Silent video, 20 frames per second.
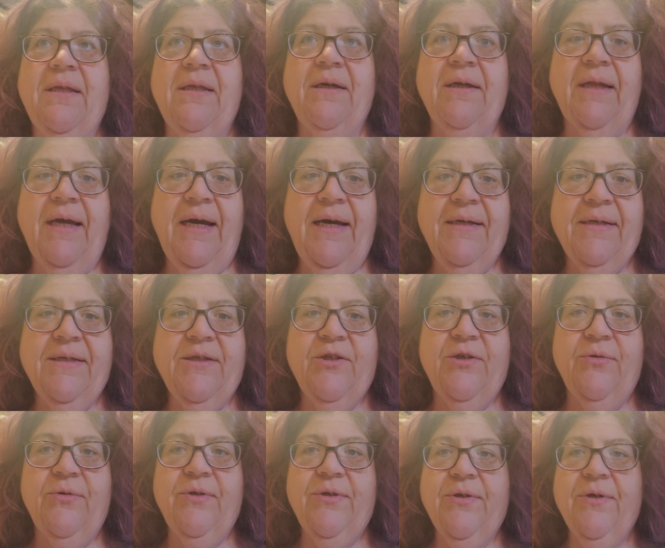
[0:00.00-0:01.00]
the glass
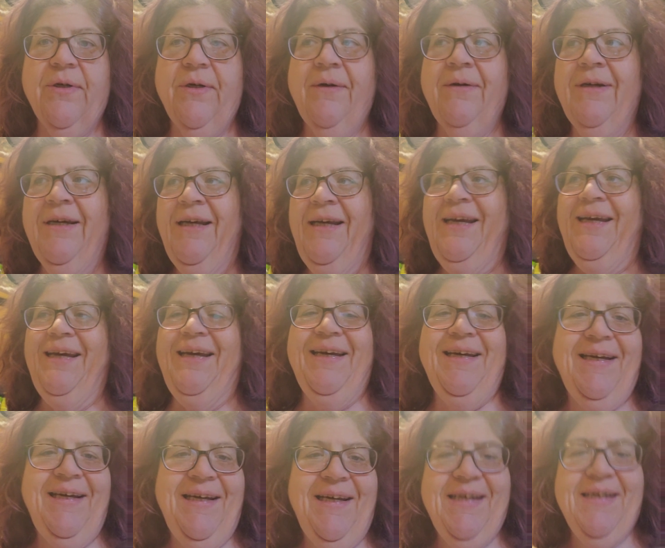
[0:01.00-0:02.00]
juicer.
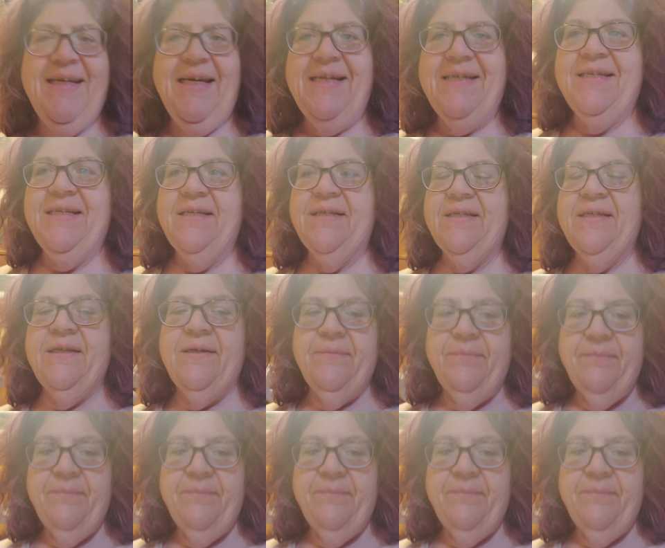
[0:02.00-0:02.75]
Dad says,